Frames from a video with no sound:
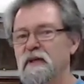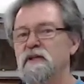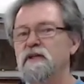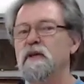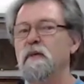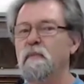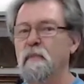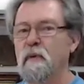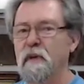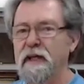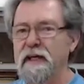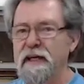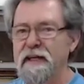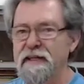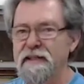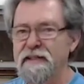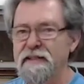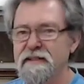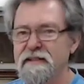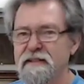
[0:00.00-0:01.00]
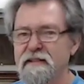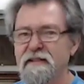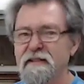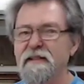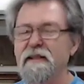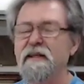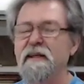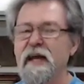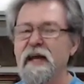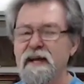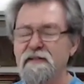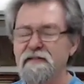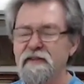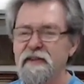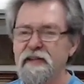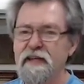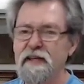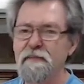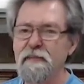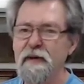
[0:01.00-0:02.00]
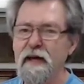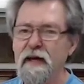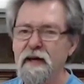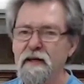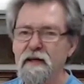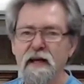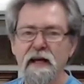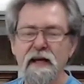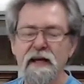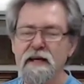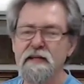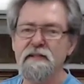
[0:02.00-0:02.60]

So please have a think about it.